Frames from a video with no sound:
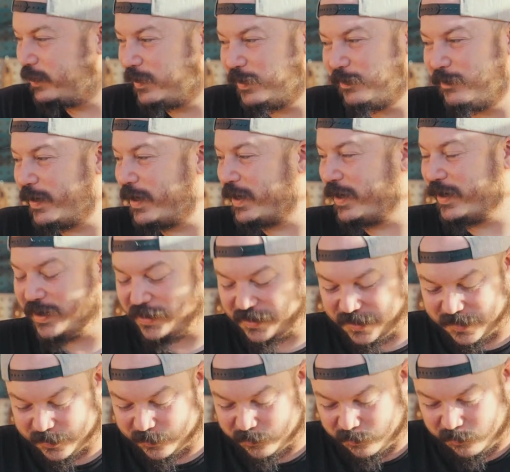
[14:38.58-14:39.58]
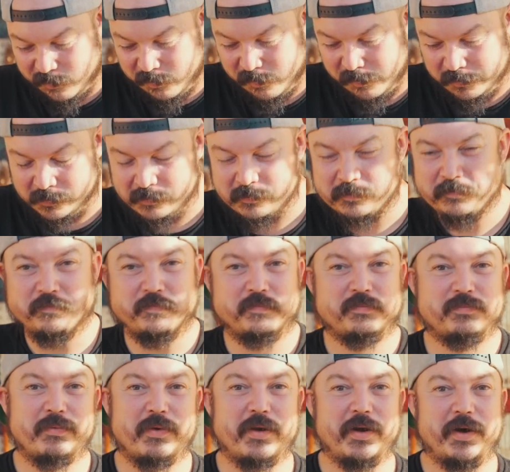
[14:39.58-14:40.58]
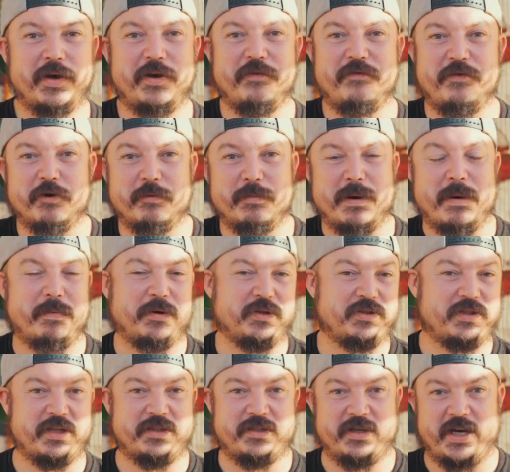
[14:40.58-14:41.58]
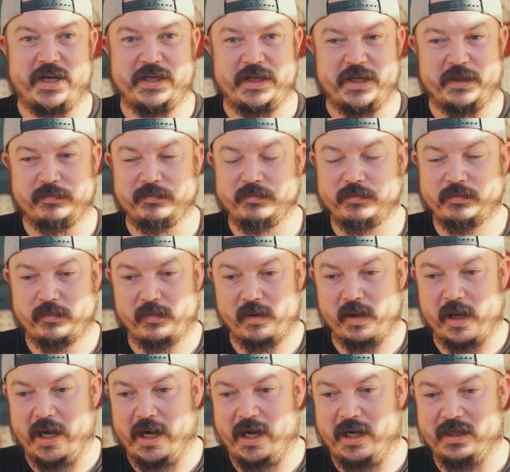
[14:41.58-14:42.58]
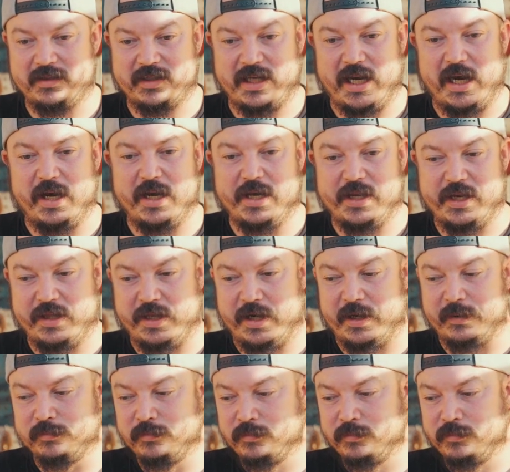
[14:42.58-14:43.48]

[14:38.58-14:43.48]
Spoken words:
my goodness. If you remember, tons of onion, scallion in there.